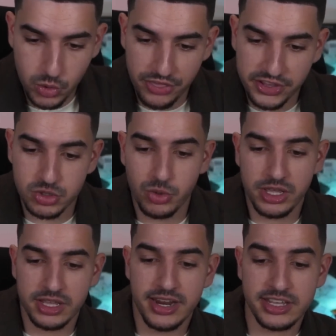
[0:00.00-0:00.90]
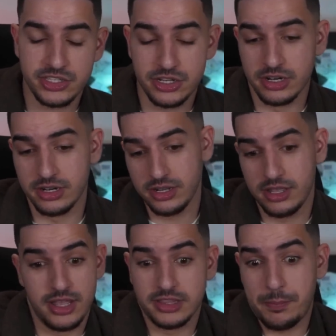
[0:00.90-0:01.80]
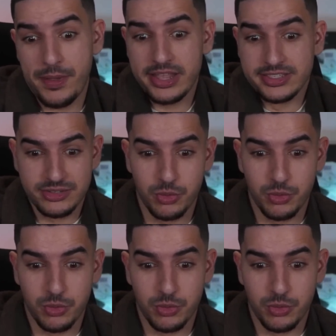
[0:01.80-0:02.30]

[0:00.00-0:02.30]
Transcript: do I think is winning it next year? It depends.